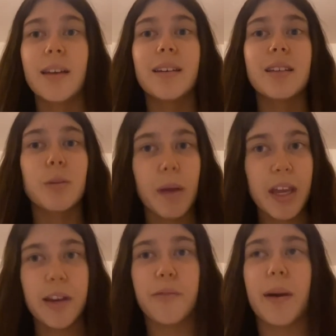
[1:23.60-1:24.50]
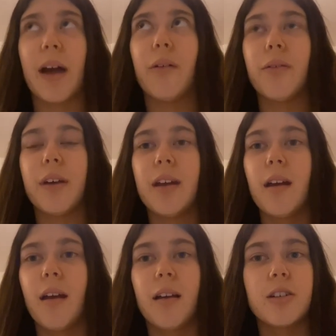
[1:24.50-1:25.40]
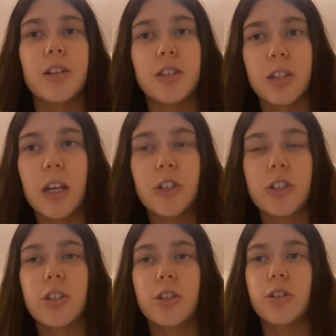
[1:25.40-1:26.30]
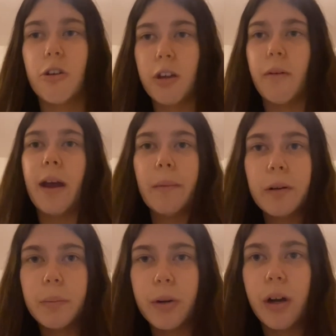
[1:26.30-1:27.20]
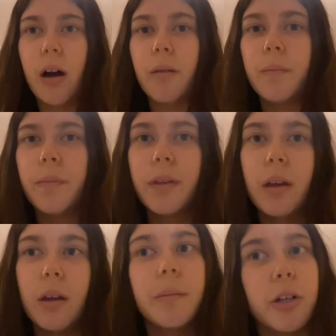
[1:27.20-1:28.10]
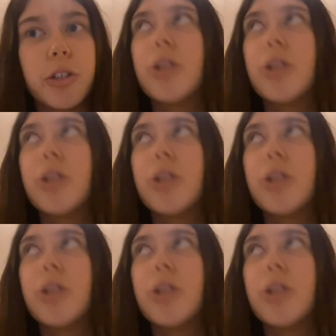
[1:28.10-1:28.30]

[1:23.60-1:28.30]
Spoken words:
Speaking of my outfit, shall I just show you it? I'm not going to put it on, but I'll show